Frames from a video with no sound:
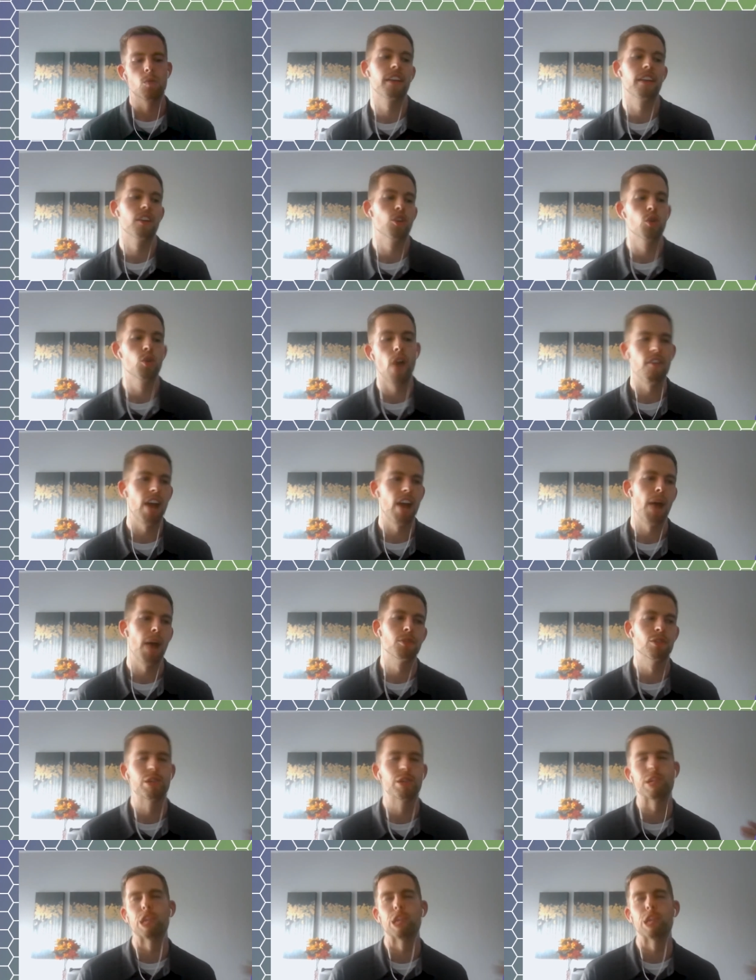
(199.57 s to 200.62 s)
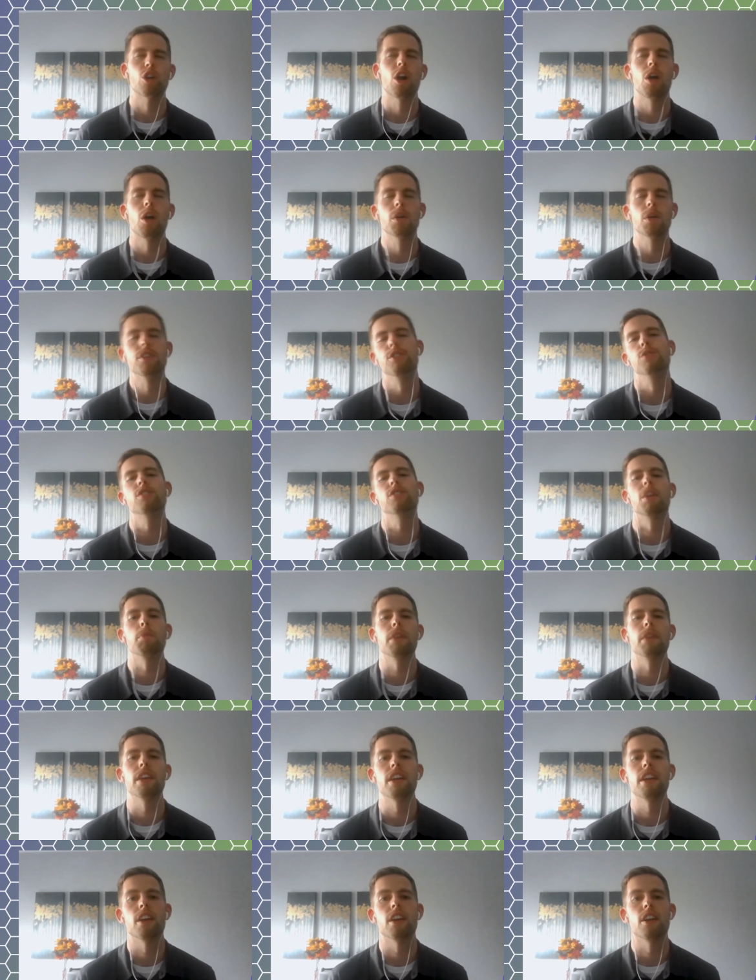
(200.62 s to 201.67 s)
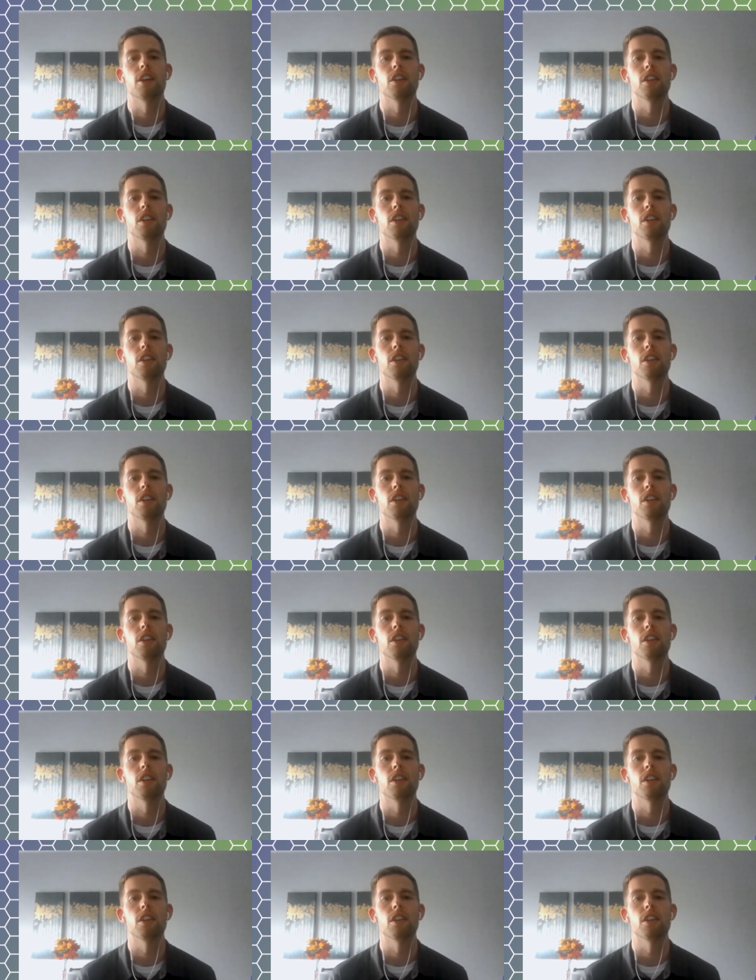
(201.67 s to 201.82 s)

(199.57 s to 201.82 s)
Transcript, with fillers: you have an opportunity to grow and do something here.